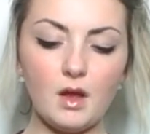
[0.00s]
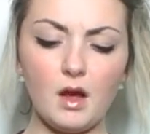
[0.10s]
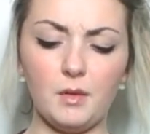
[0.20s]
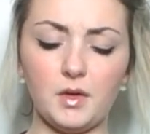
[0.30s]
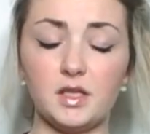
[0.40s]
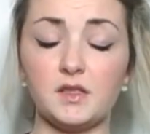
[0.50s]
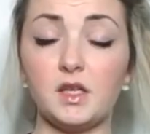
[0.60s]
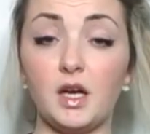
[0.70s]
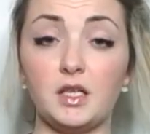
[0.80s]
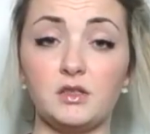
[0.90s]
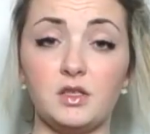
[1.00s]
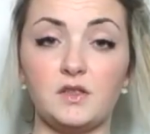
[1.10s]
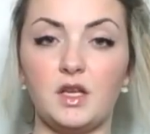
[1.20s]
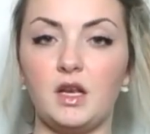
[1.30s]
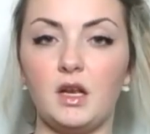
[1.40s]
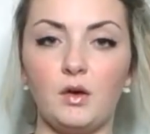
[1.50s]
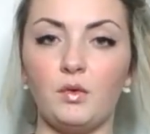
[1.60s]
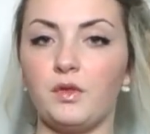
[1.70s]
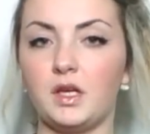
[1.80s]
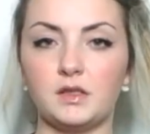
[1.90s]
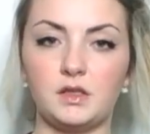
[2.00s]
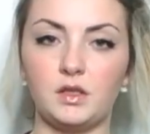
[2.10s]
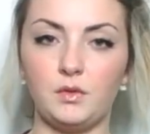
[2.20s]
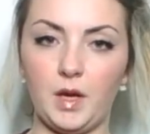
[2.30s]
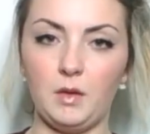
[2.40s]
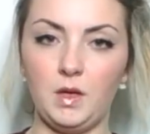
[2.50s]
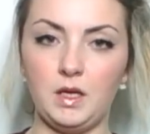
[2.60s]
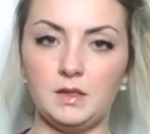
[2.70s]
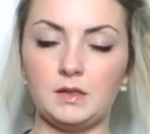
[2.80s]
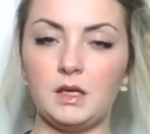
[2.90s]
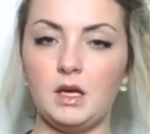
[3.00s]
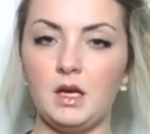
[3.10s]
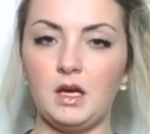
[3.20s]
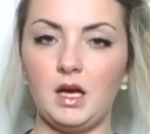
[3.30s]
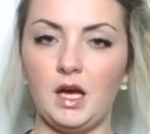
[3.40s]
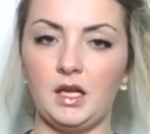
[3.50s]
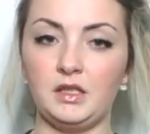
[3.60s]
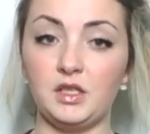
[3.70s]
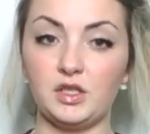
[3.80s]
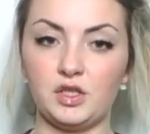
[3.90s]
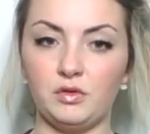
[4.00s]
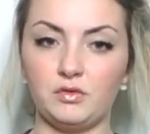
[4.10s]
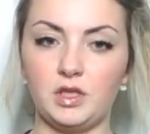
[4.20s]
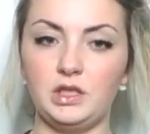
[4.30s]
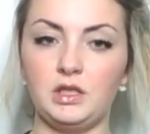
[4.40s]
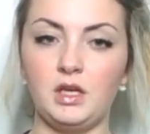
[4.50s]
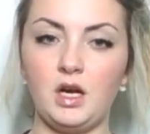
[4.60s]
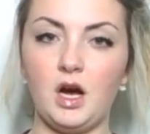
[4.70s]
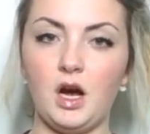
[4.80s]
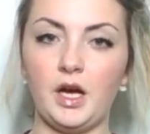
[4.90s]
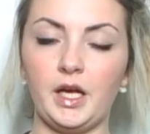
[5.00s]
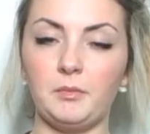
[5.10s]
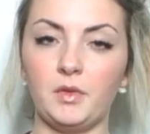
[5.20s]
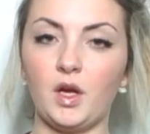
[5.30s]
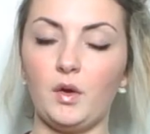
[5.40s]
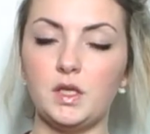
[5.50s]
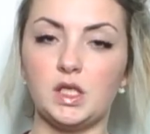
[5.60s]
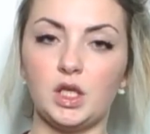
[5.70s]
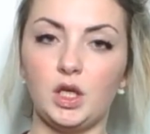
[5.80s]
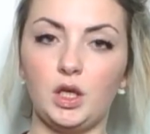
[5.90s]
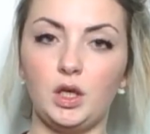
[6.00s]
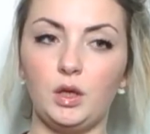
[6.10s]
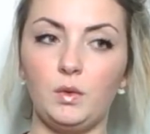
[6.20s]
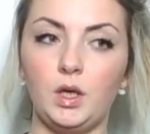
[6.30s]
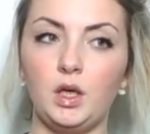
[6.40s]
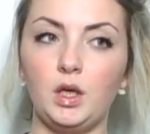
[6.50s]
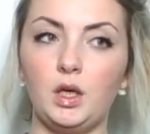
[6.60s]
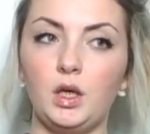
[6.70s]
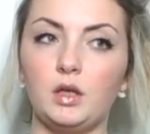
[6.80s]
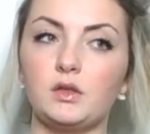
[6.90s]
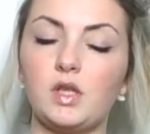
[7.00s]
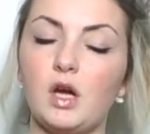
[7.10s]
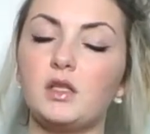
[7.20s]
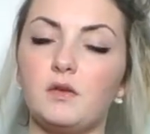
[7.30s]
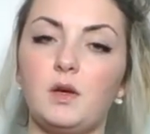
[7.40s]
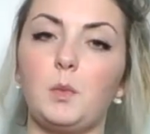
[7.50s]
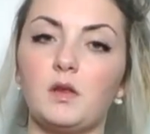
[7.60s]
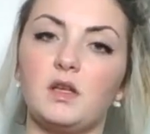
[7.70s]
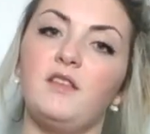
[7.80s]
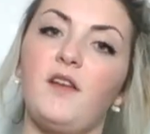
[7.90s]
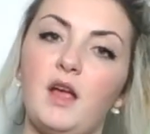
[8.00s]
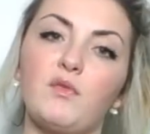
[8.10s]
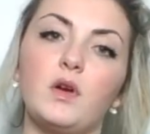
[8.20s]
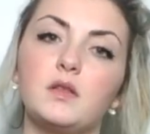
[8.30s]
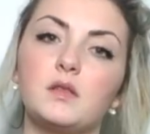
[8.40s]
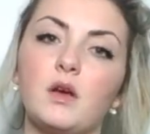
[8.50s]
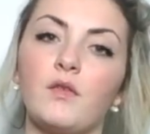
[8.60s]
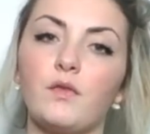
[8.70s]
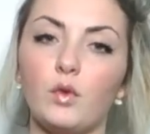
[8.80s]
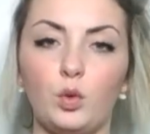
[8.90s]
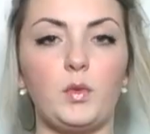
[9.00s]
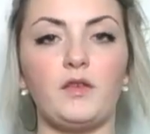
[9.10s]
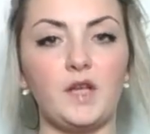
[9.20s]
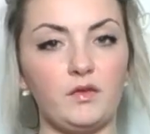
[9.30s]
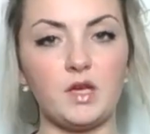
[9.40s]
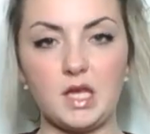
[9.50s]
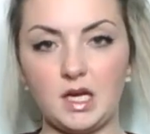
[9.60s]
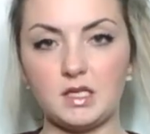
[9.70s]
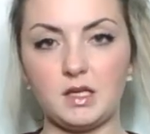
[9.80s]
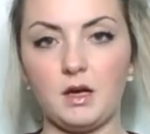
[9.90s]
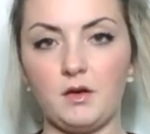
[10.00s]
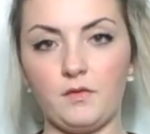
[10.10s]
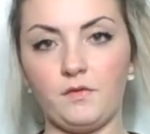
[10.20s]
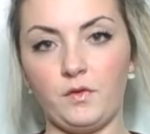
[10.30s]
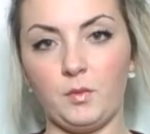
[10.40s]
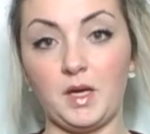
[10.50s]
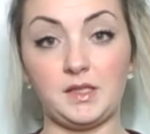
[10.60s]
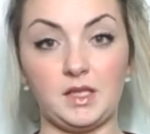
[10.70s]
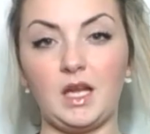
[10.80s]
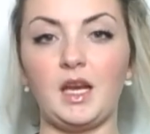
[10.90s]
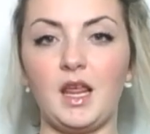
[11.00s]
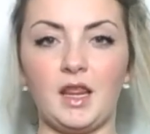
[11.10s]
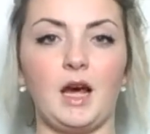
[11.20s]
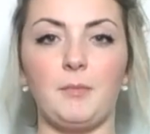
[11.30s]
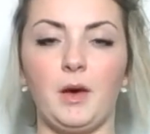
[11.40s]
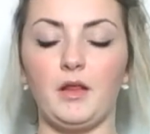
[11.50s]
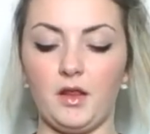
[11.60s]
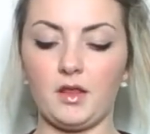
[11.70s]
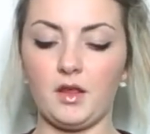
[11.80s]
I'm gonna start introducing all things to do with babies and children. I am going to start doing a monthly favourites of all my favourite things for my son that month.